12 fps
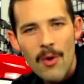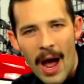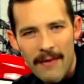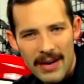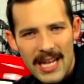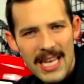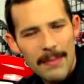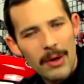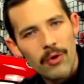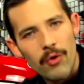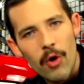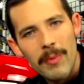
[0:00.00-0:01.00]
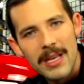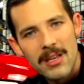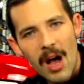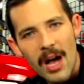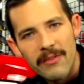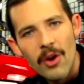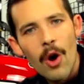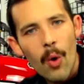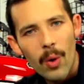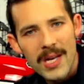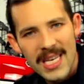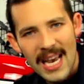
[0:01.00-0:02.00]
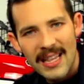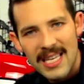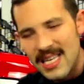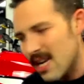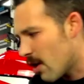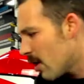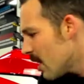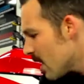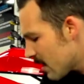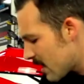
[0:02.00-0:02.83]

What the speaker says: and you have any type of chrome exhaust or stainless steel,